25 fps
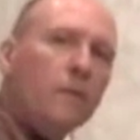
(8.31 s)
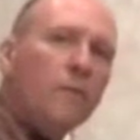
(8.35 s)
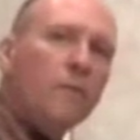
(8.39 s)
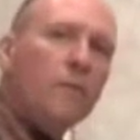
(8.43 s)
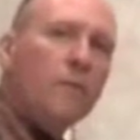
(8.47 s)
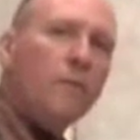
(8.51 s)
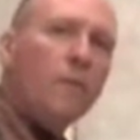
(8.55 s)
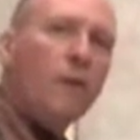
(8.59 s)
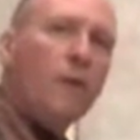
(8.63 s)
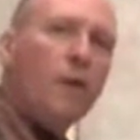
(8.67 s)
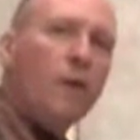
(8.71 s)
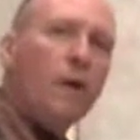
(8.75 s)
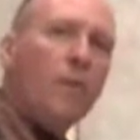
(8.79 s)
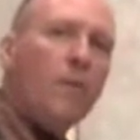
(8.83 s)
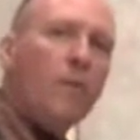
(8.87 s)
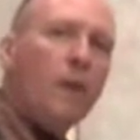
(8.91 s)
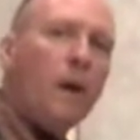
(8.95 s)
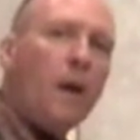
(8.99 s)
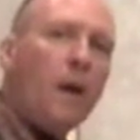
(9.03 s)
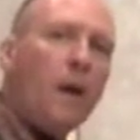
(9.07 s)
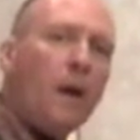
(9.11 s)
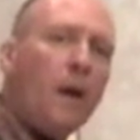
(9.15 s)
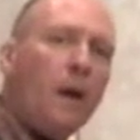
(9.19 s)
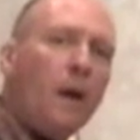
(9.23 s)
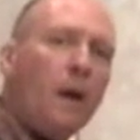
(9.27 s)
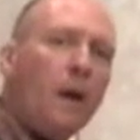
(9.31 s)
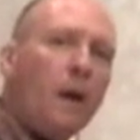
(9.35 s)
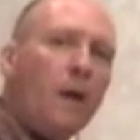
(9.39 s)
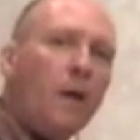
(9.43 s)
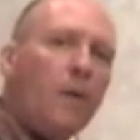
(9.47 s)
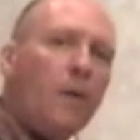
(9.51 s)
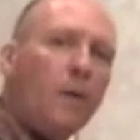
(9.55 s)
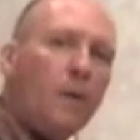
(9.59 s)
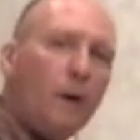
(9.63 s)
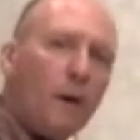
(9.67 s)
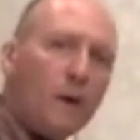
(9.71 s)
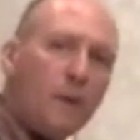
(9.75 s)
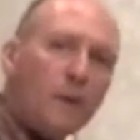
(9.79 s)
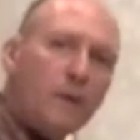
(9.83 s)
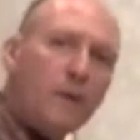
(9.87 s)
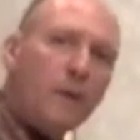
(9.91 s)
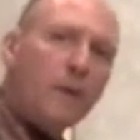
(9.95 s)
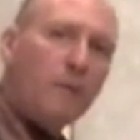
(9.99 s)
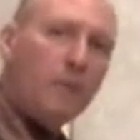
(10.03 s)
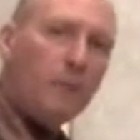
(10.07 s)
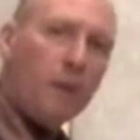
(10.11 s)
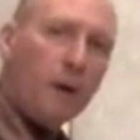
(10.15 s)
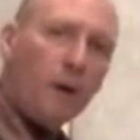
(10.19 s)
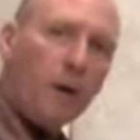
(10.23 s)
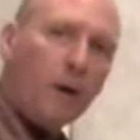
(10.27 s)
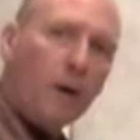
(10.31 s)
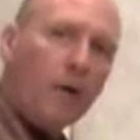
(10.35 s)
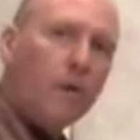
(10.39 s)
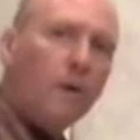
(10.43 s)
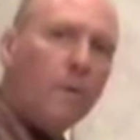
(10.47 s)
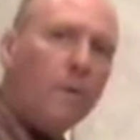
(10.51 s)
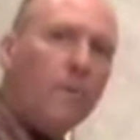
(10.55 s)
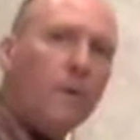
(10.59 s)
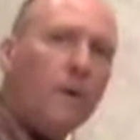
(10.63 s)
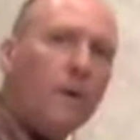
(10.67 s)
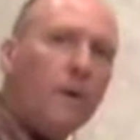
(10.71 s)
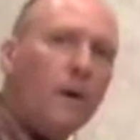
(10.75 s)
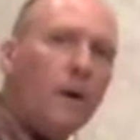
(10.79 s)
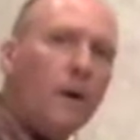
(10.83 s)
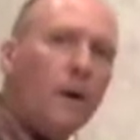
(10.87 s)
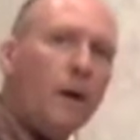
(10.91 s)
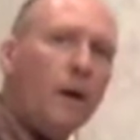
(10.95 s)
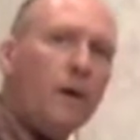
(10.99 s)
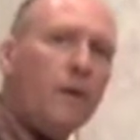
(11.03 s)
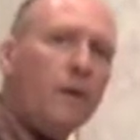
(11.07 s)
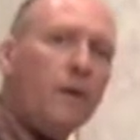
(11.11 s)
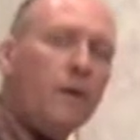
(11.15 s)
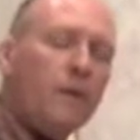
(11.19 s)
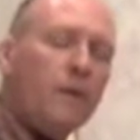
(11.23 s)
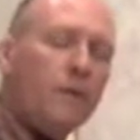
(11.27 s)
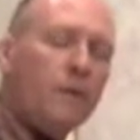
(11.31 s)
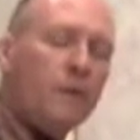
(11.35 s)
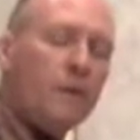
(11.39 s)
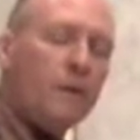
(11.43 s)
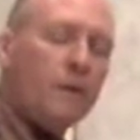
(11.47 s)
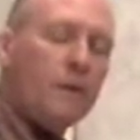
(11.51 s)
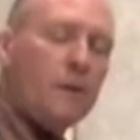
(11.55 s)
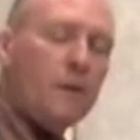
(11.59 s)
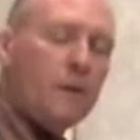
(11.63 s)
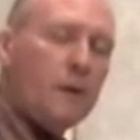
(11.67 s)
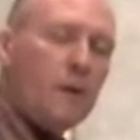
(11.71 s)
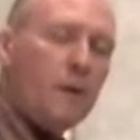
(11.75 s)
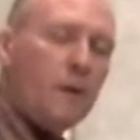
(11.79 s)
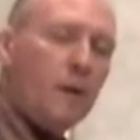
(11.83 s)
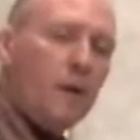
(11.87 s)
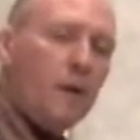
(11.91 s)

from a rusting barrel behind a